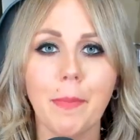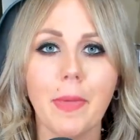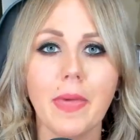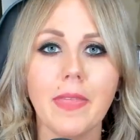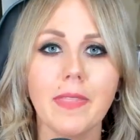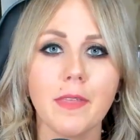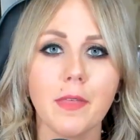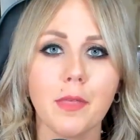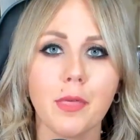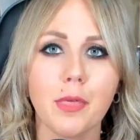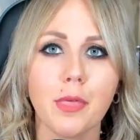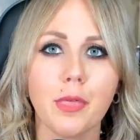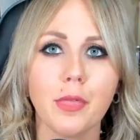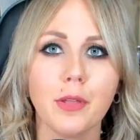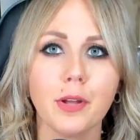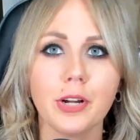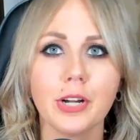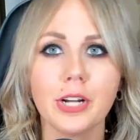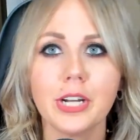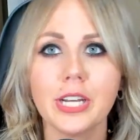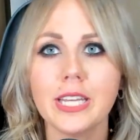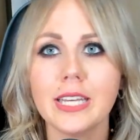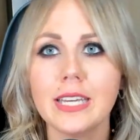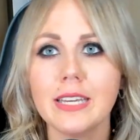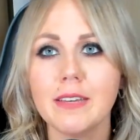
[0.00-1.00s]
And the
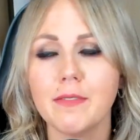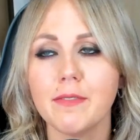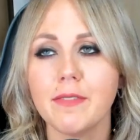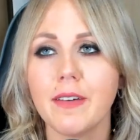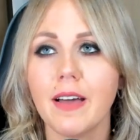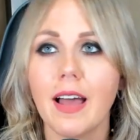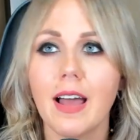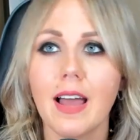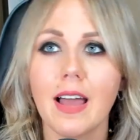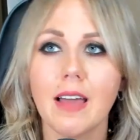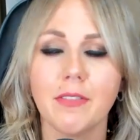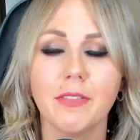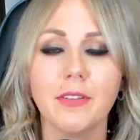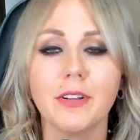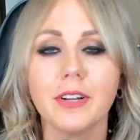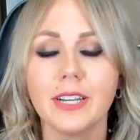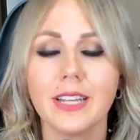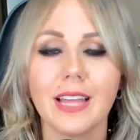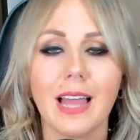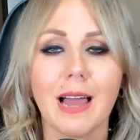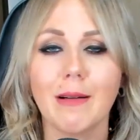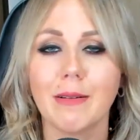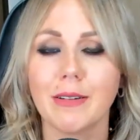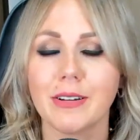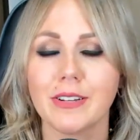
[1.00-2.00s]
35, 30
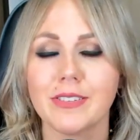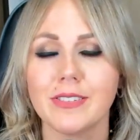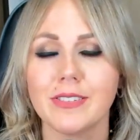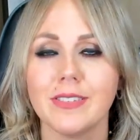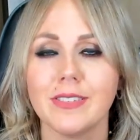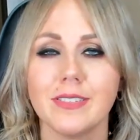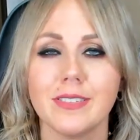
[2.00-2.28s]
hours,